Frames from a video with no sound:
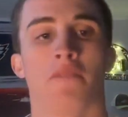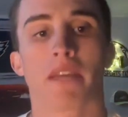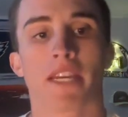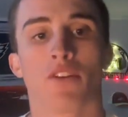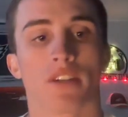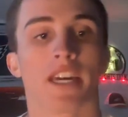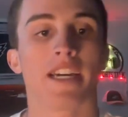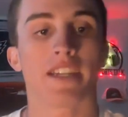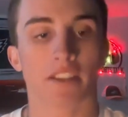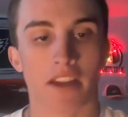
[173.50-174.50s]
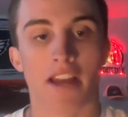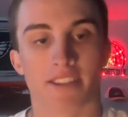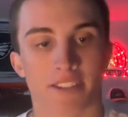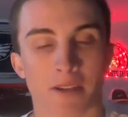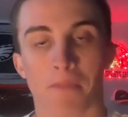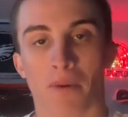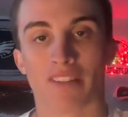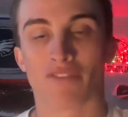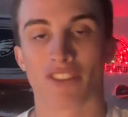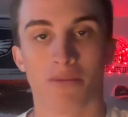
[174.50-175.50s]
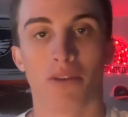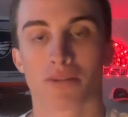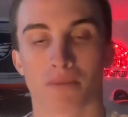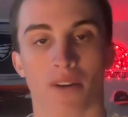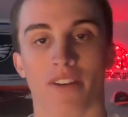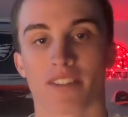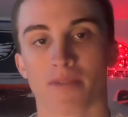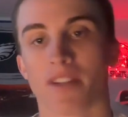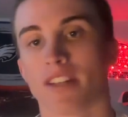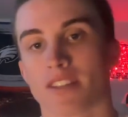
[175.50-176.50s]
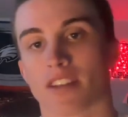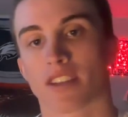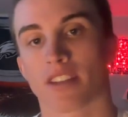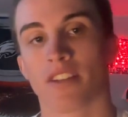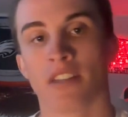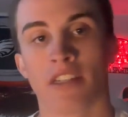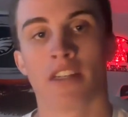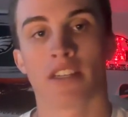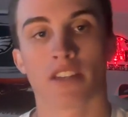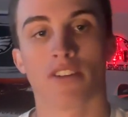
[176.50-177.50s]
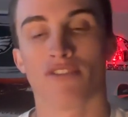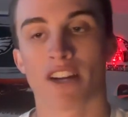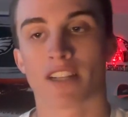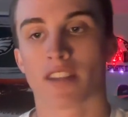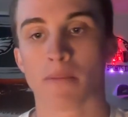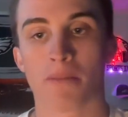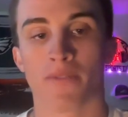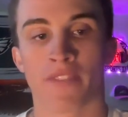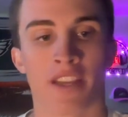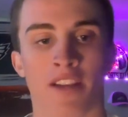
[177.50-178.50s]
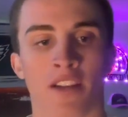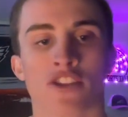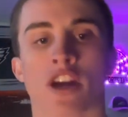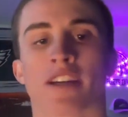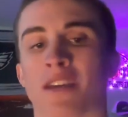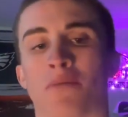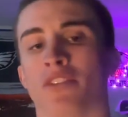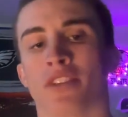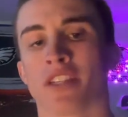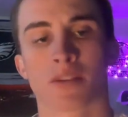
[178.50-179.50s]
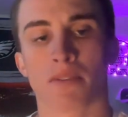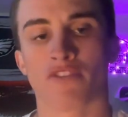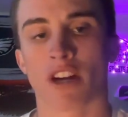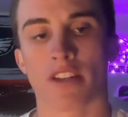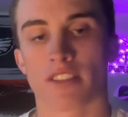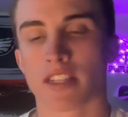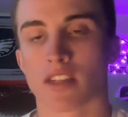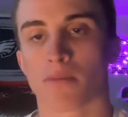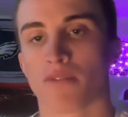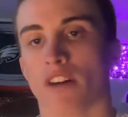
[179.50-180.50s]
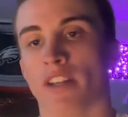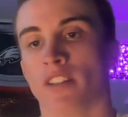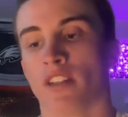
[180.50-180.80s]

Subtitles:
being okay at some point for the most part. Sometimes it can affect them, but Chad Campbell, he's gonna be fine. He's gonna be fine.